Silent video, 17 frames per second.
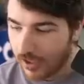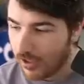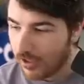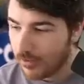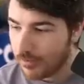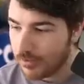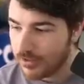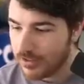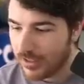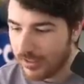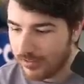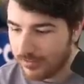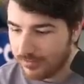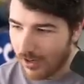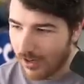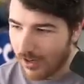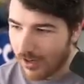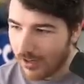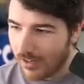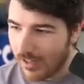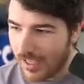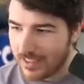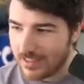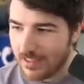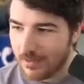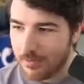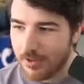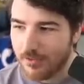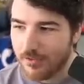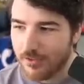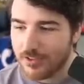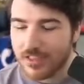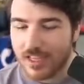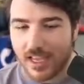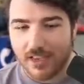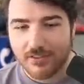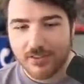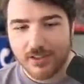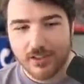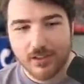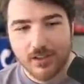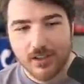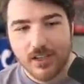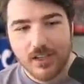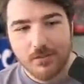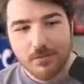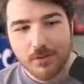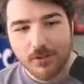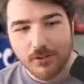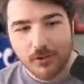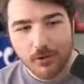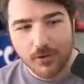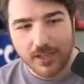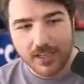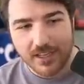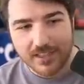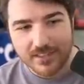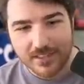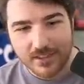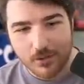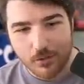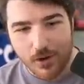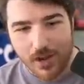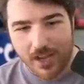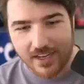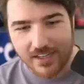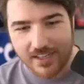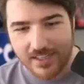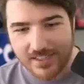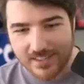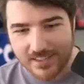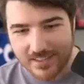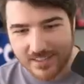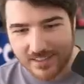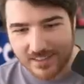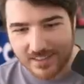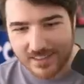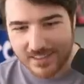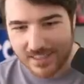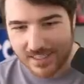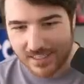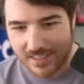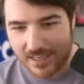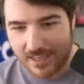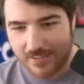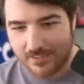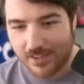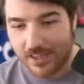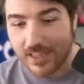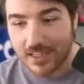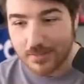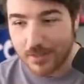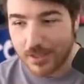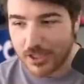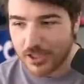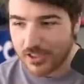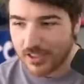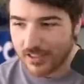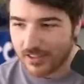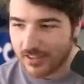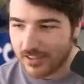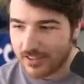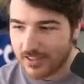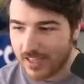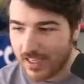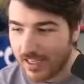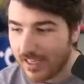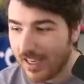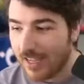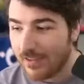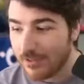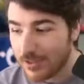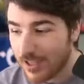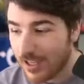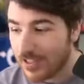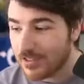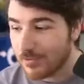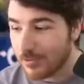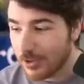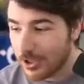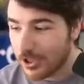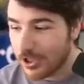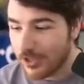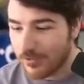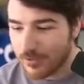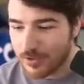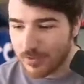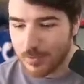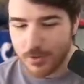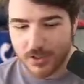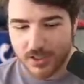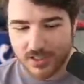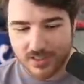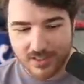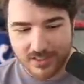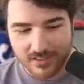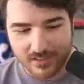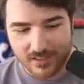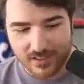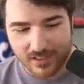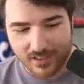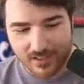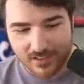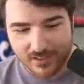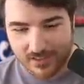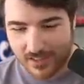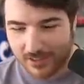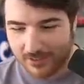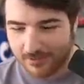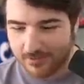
100%. All right, our last clip of the first half here before we get into the wacky, silly second half. And especially the second half has got some good shit for spooky season, I gotta say.